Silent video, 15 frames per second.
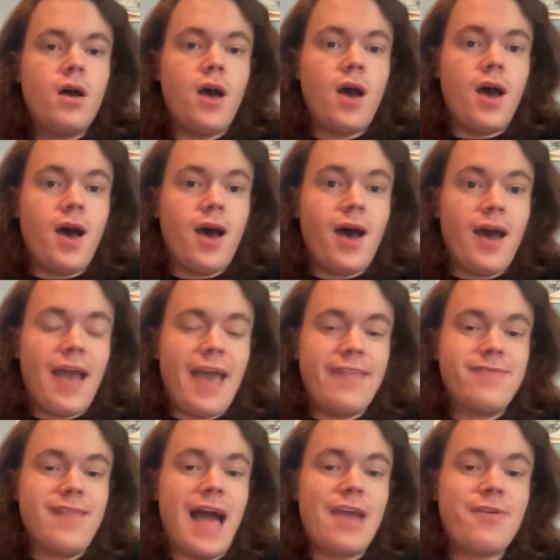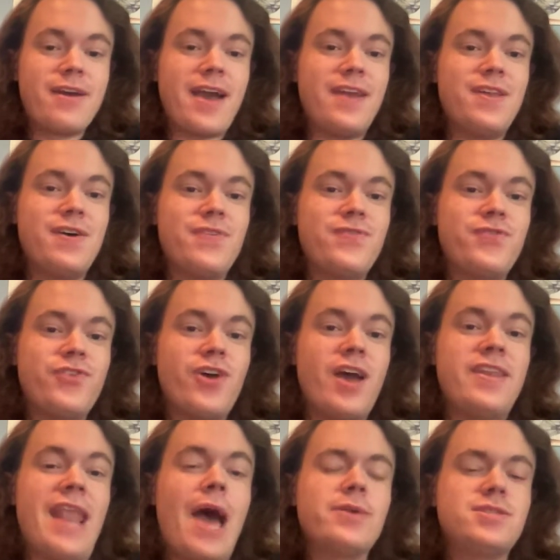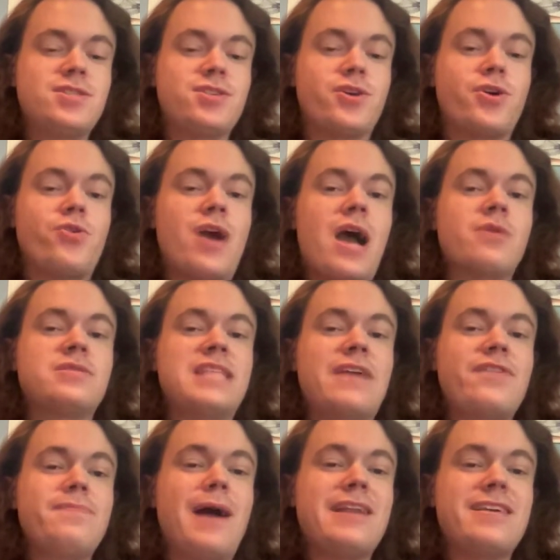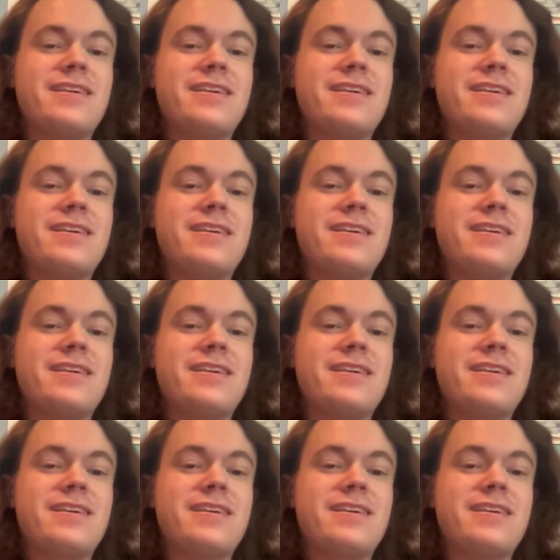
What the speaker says: And Lyra kind of announces to the crowd, "Did everybody